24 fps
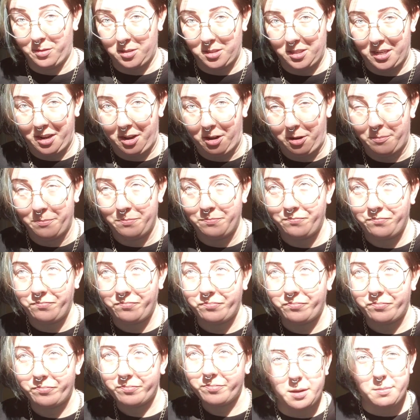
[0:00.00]
tear.
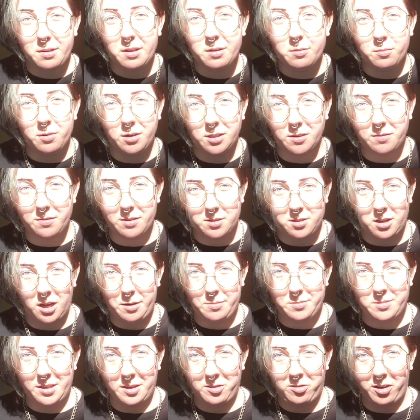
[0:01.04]
Maybe one of the
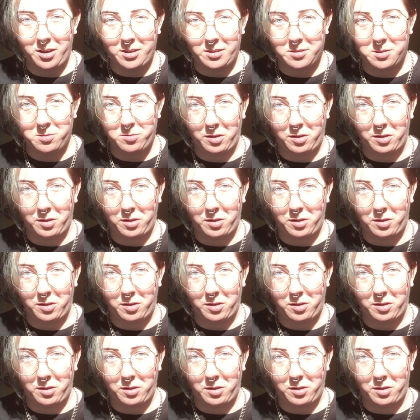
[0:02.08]
times I tried to